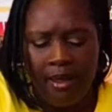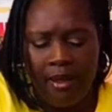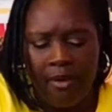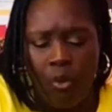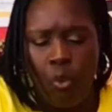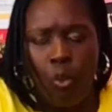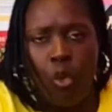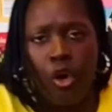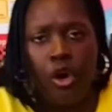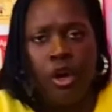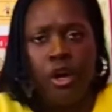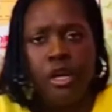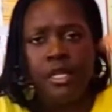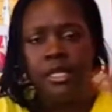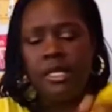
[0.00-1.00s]

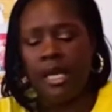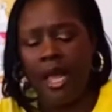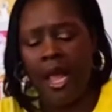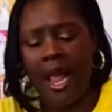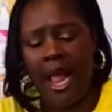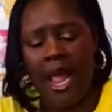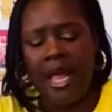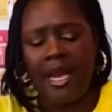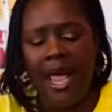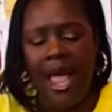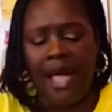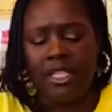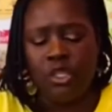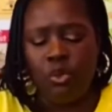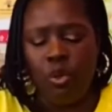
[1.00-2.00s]
words, and
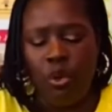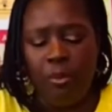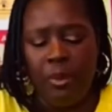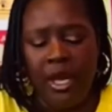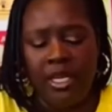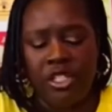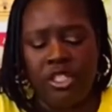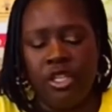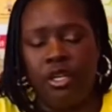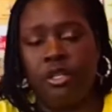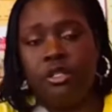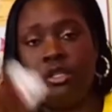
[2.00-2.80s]
actual pictures.